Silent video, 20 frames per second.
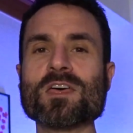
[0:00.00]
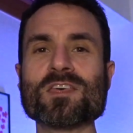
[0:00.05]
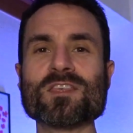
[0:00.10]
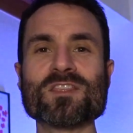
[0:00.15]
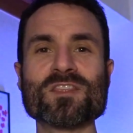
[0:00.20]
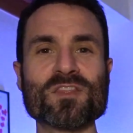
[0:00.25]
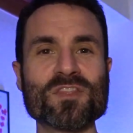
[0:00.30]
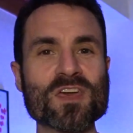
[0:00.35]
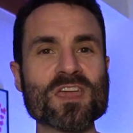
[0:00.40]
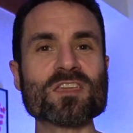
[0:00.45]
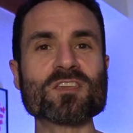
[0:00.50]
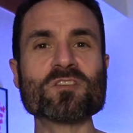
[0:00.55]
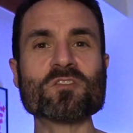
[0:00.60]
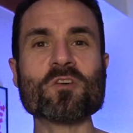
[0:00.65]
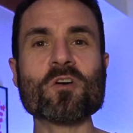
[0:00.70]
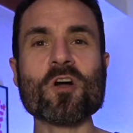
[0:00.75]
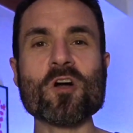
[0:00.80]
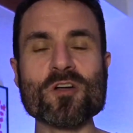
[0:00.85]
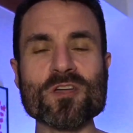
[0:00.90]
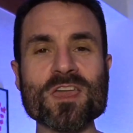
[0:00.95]
Thank
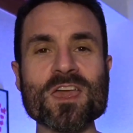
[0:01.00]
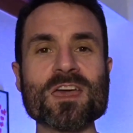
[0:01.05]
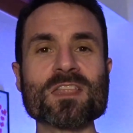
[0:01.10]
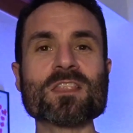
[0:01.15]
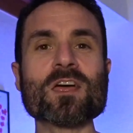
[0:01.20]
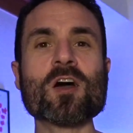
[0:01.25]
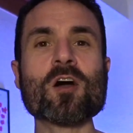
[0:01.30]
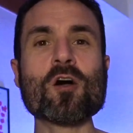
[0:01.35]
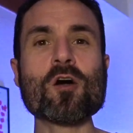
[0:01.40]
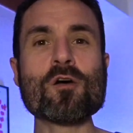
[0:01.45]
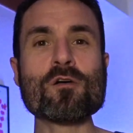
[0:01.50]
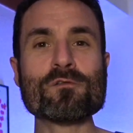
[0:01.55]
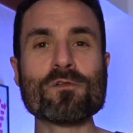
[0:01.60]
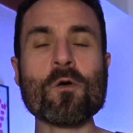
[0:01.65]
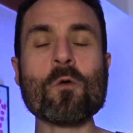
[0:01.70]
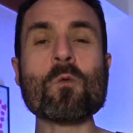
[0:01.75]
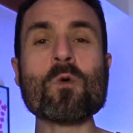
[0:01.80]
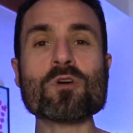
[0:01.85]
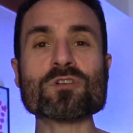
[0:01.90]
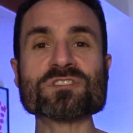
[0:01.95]
you again
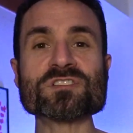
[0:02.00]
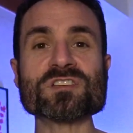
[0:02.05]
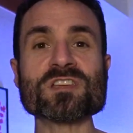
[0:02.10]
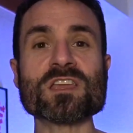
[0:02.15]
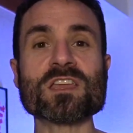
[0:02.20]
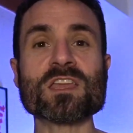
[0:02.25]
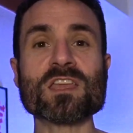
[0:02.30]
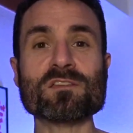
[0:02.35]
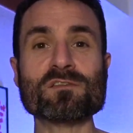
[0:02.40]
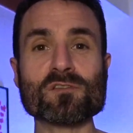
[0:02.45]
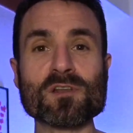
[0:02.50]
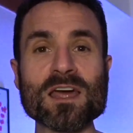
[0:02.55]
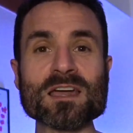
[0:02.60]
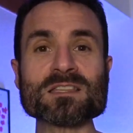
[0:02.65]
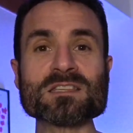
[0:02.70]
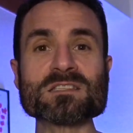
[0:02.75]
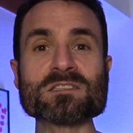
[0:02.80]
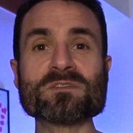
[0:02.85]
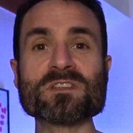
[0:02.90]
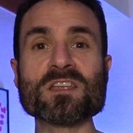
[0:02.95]
for watching. If you like
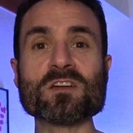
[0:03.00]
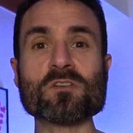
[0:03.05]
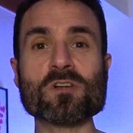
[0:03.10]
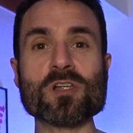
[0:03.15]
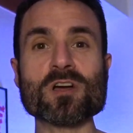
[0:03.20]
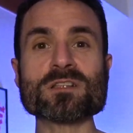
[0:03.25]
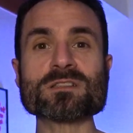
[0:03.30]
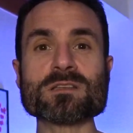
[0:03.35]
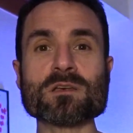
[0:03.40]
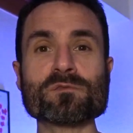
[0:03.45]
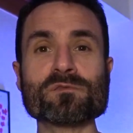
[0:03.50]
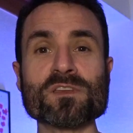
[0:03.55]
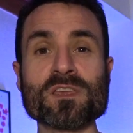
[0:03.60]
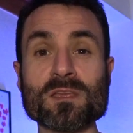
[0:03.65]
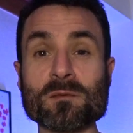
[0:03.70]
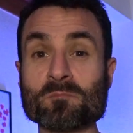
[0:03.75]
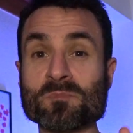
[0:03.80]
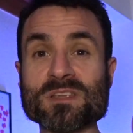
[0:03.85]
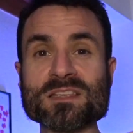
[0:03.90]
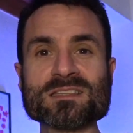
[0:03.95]
this video or learned something,
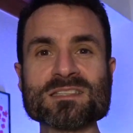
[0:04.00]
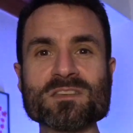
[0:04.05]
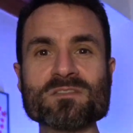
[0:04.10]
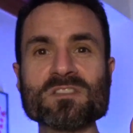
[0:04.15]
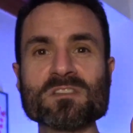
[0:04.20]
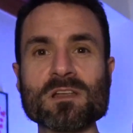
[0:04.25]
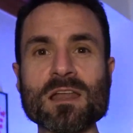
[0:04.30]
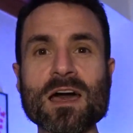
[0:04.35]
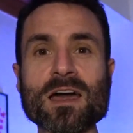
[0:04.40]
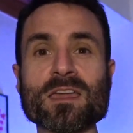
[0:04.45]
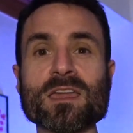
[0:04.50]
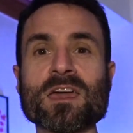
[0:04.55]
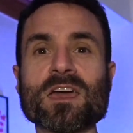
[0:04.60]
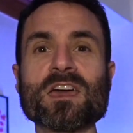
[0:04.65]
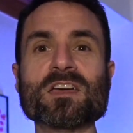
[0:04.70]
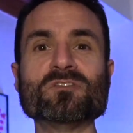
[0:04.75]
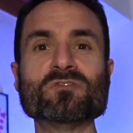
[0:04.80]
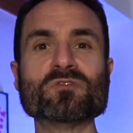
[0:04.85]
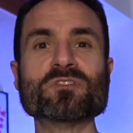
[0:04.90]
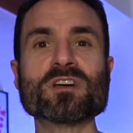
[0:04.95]
please give it a like
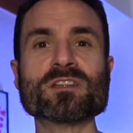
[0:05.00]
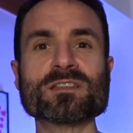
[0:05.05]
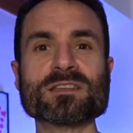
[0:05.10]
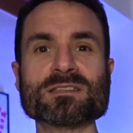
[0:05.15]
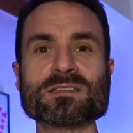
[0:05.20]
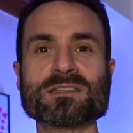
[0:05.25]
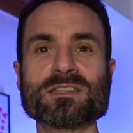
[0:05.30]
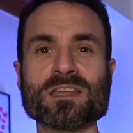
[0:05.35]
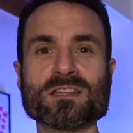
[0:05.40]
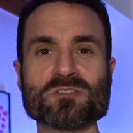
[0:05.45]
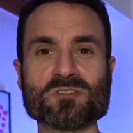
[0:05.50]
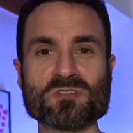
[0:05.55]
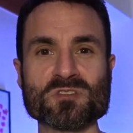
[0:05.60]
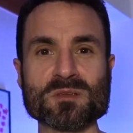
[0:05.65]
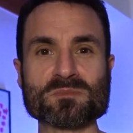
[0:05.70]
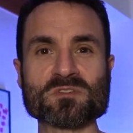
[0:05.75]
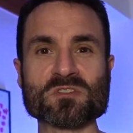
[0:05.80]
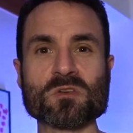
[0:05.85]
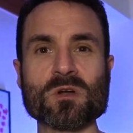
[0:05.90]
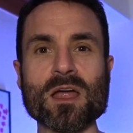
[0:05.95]
and do not hesitate to
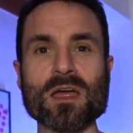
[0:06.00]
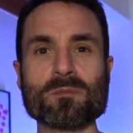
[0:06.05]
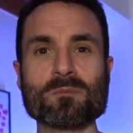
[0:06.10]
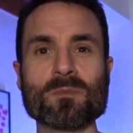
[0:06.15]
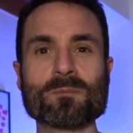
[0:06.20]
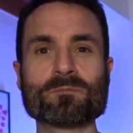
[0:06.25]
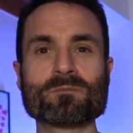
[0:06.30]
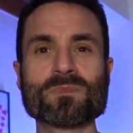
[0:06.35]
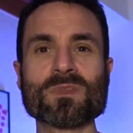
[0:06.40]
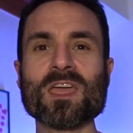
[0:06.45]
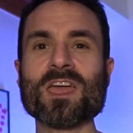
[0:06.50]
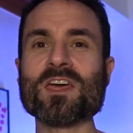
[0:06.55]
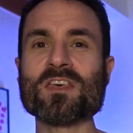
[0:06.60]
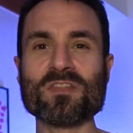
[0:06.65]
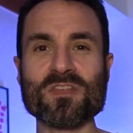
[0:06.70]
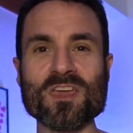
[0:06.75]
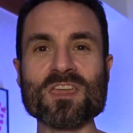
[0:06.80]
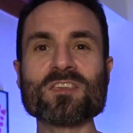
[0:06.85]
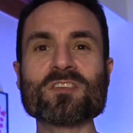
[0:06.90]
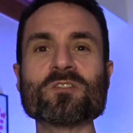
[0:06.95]
subscribe.
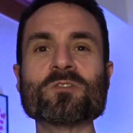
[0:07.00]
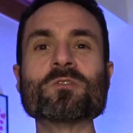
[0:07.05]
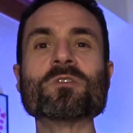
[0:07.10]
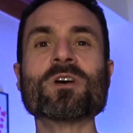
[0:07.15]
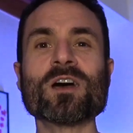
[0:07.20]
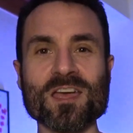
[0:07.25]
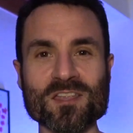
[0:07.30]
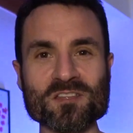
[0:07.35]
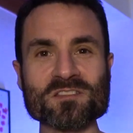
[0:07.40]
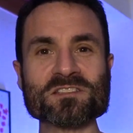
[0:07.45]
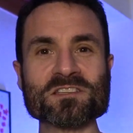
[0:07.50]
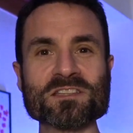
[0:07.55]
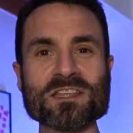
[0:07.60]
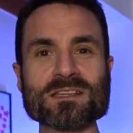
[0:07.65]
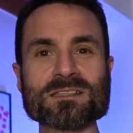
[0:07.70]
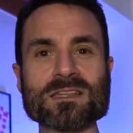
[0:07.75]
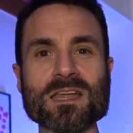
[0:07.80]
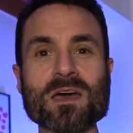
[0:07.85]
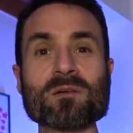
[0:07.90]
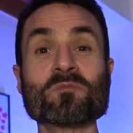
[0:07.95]
Thank you, and until
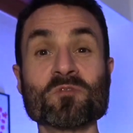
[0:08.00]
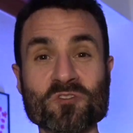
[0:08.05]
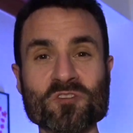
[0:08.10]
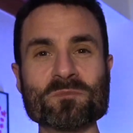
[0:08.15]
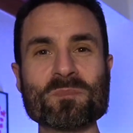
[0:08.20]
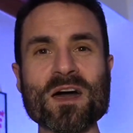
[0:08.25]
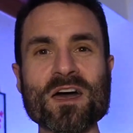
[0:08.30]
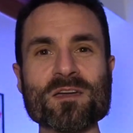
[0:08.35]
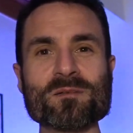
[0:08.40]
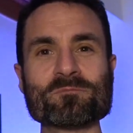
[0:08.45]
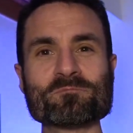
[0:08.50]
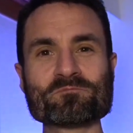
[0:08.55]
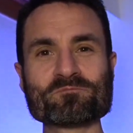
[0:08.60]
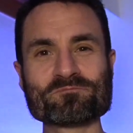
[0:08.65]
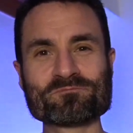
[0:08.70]
next time, goodbye.